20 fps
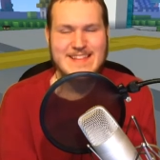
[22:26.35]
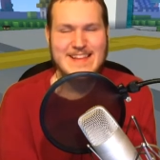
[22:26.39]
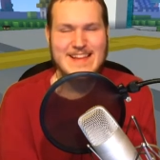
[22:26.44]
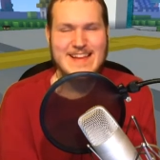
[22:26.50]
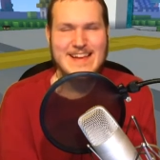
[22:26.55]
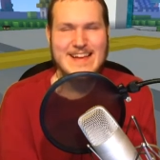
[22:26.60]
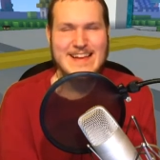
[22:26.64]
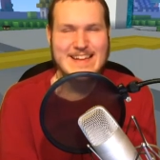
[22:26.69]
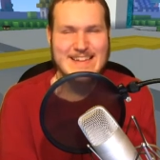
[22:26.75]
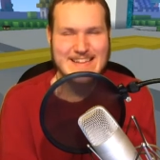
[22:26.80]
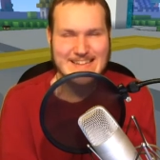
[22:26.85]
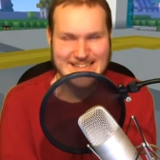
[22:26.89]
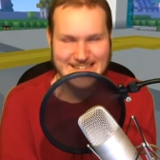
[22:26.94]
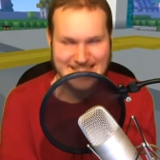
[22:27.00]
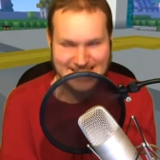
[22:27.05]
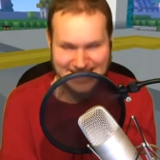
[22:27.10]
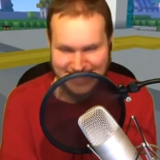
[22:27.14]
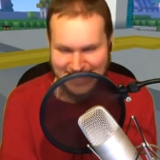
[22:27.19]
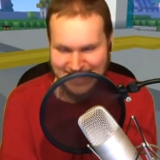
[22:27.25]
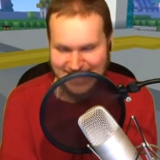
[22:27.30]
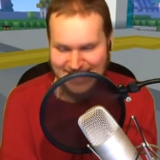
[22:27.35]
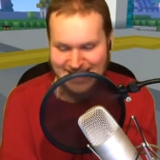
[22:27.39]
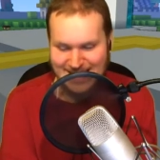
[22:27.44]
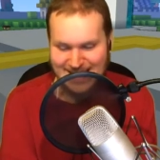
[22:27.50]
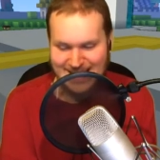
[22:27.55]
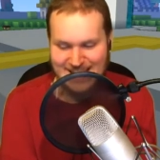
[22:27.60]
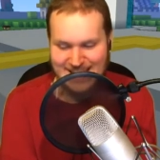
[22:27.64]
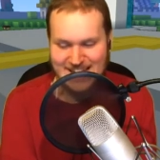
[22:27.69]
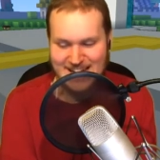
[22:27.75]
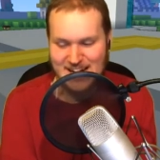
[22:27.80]

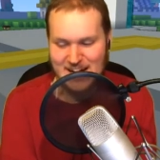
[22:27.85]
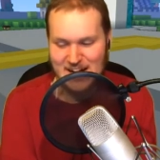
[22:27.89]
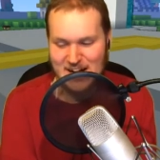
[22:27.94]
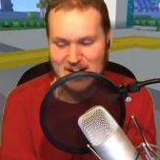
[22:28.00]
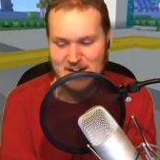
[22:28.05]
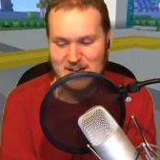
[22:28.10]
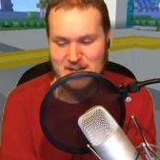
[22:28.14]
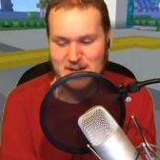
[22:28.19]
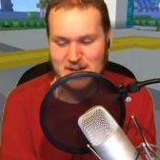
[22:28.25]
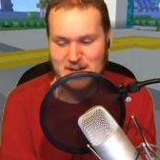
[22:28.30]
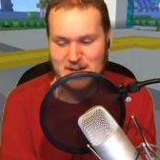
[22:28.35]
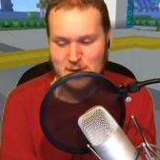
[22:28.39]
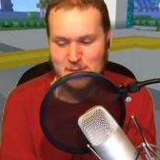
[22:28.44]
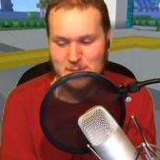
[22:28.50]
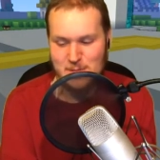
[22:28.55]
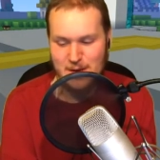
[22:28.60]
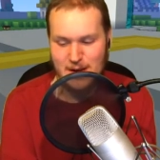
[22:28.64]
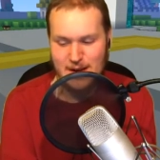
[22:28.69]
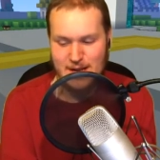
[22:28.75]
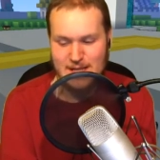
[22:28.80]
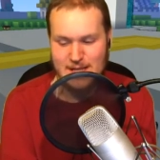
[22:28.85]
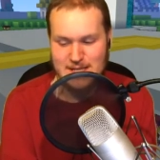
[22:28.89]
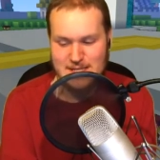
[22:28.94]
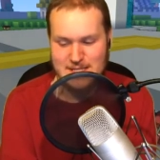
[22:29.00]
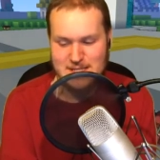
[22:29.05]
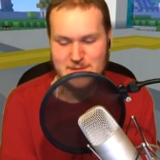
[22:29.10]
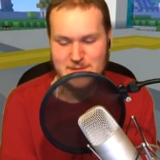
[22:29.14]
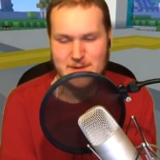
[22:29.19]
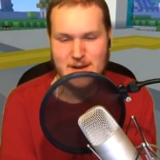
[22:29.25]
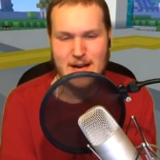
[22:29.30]
yeah, uh, but at least
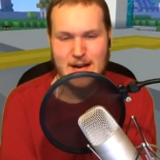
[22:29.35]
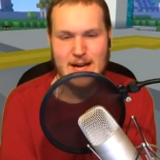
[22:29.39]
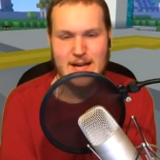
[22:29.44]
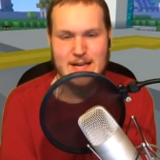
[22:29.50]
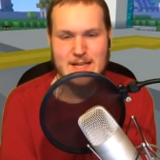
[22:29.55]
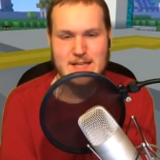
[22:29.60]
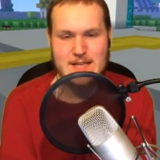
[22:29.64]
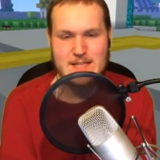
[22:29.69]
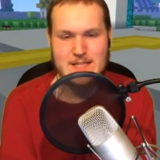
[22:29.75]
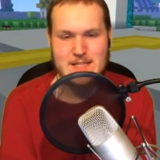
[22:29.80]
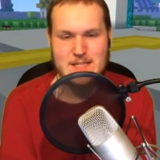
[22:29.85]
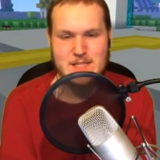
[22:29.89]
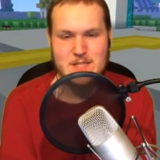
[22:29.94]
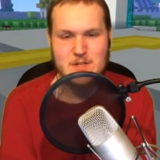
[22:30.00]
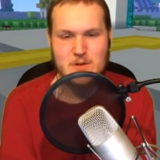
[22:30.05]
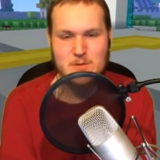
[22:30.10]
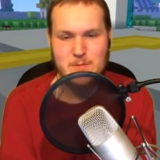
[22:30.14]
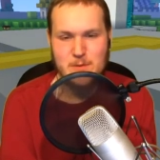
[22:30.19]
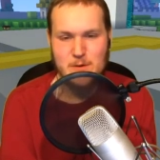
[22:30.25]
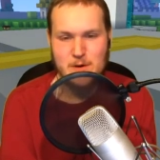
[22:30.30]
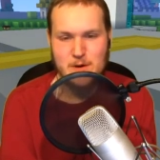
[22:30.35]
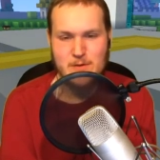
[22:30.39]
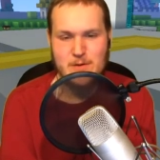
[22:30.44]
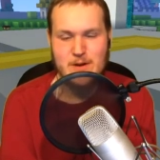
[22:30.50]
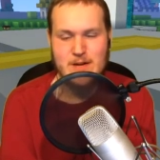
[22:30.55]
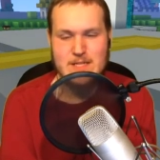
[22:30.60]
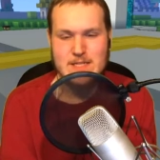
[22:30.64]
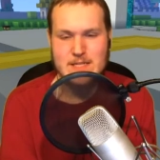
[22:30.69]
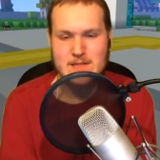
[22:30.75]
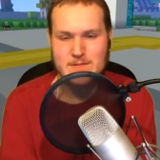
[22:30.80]
they're not super
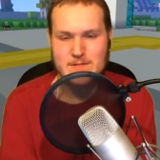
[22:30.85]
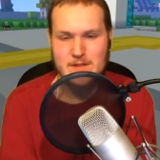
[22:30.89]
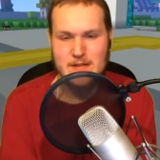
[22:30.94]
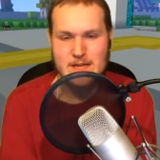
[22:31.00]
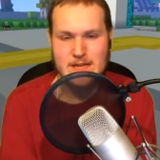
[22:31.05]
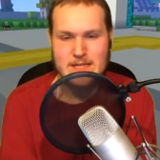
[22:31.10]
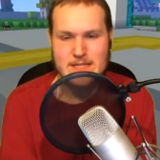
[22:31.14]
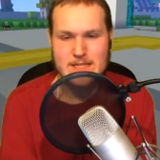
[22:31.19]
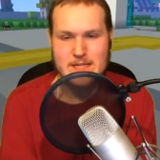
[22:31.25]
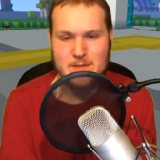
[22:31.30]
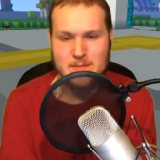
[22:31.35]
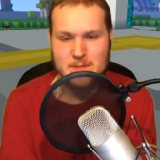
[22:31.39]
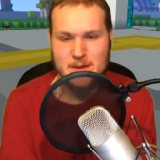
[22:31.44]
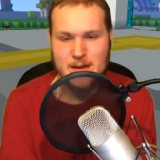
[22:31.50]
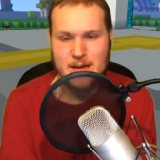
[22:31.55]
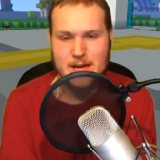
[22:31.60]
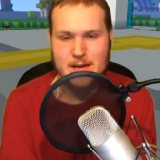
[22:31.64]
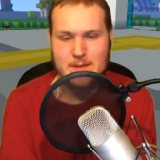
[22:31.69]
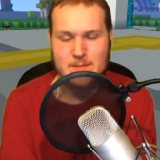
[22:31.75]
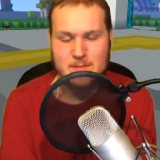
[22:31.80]
aggressive like some games